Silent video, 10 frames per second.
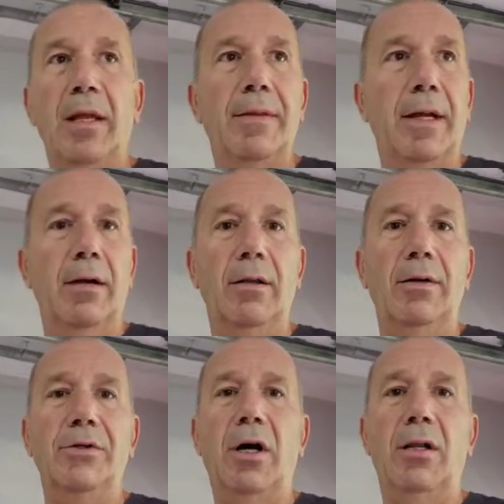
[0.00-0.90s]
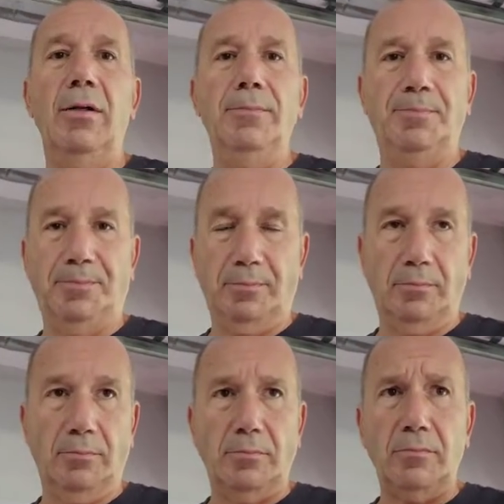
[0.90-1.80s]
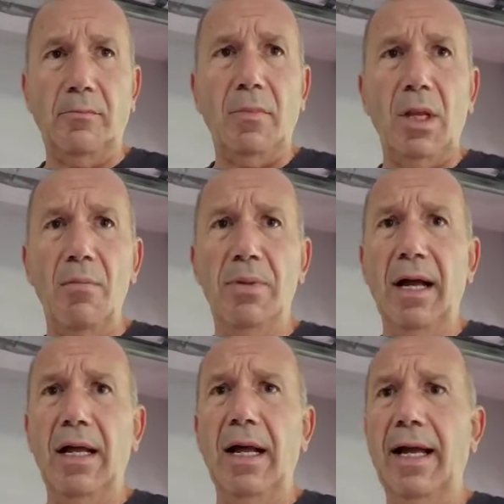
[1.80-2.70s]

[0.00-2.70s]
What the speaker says: They are a little duller, but